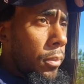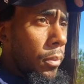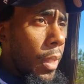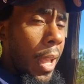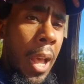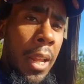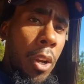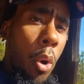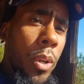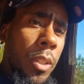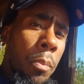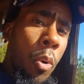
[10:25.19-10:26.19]
I know it's
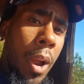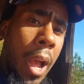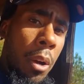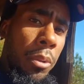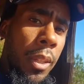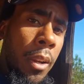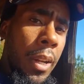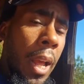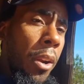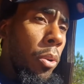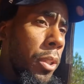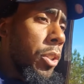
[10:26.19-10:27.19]
more out there, and I know
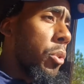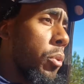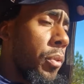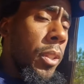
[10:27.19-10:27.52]
the truth is